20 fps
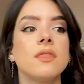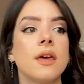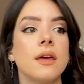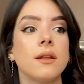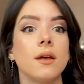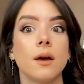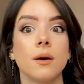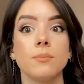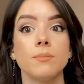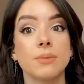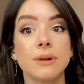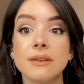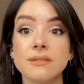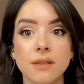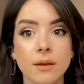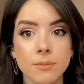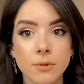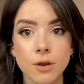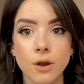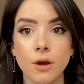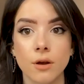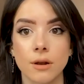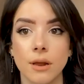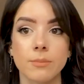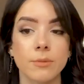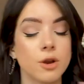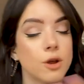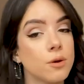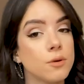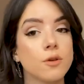then please let me know. Let
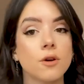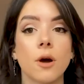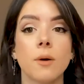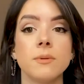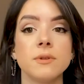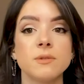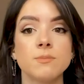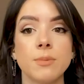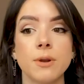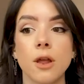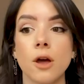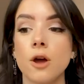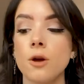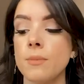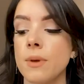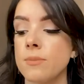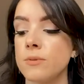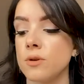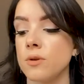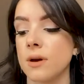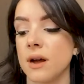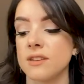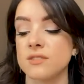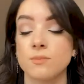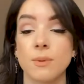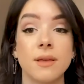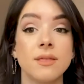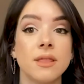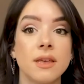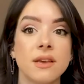me know in the comments below. Maybe you guys
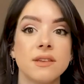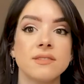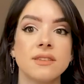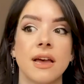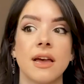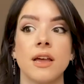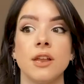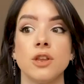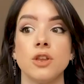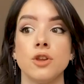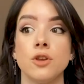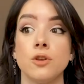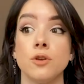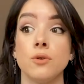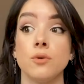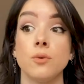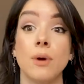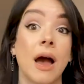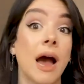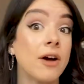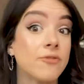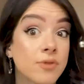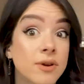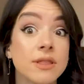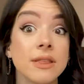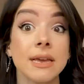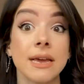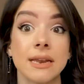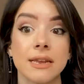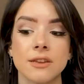read this and you have read
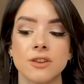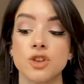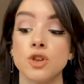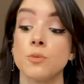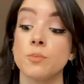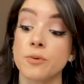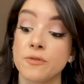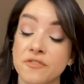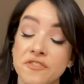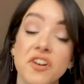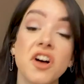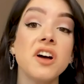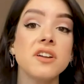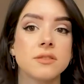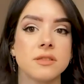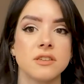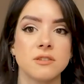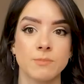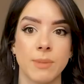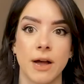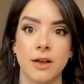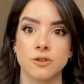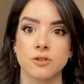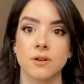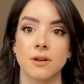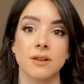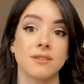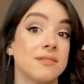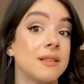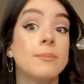the Iliad and you preferred this
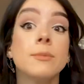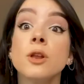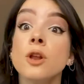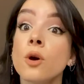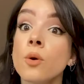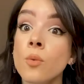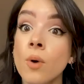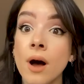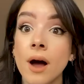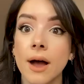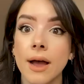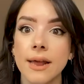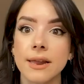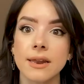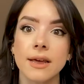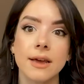Patroclus. Let me know why.